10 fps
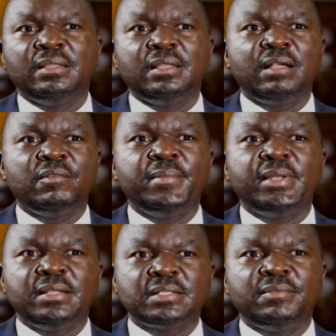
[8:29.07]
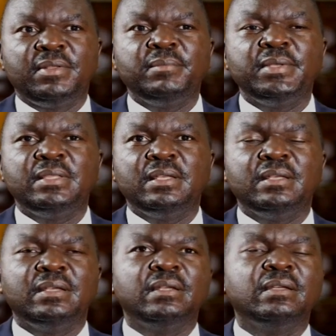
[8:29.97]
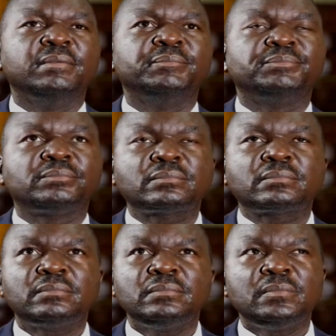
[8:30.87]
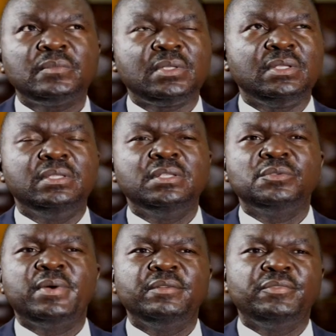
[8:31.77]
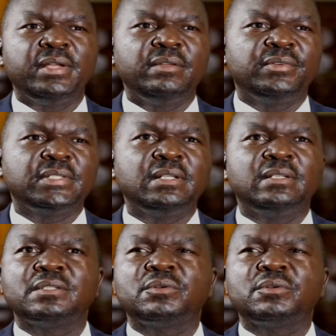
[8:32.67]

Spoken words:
The government has given me this Wi-Fi facility,